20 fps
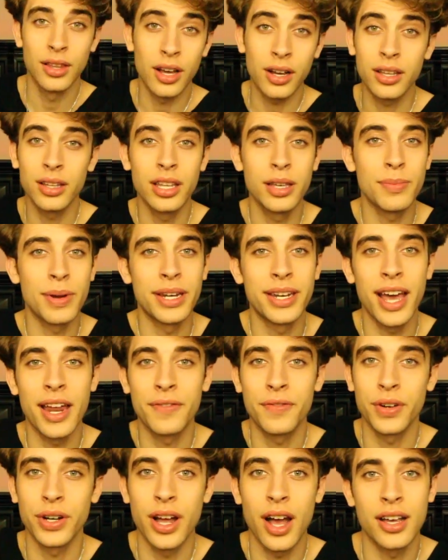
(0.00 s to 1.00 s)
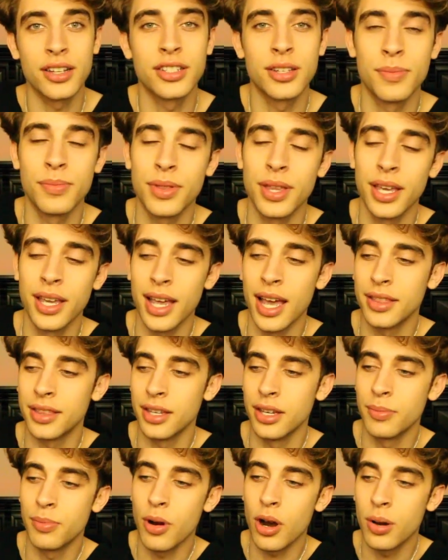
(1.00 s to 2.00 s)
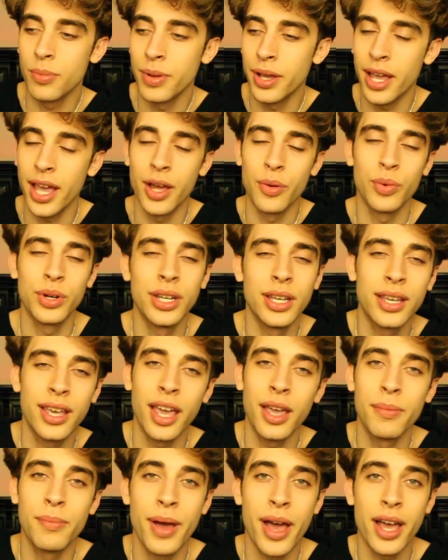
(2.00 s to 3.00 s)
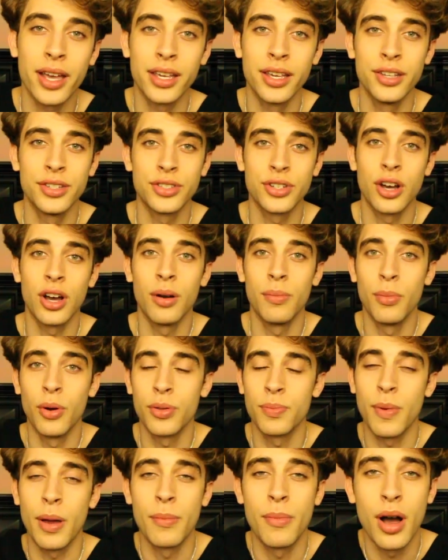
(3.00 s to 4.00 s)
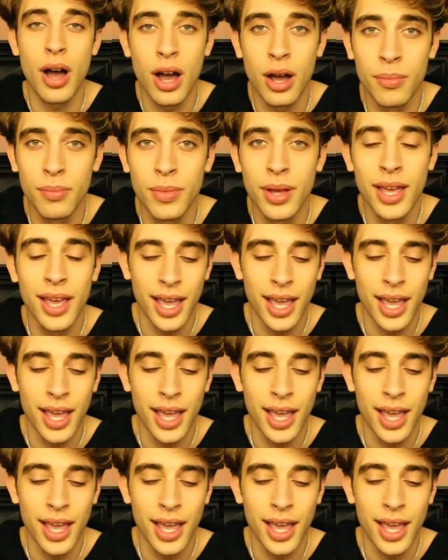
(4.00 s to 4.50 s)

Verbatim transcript: Luckily, my dad forgot something at the apartment and when he came back, he saw both my mom